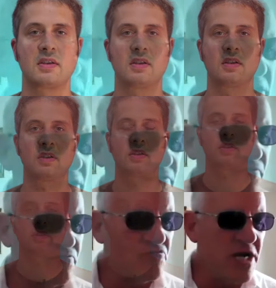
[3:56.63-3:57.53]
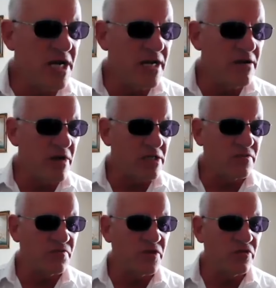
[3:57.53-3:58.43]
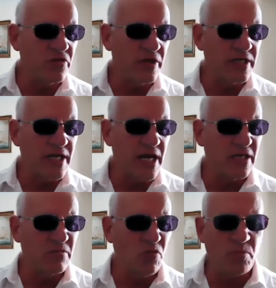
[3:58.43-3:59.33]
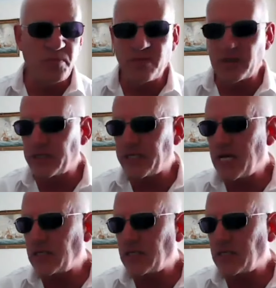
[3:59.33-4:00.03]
Sure, I've seen a really interesting video the other day. I need more people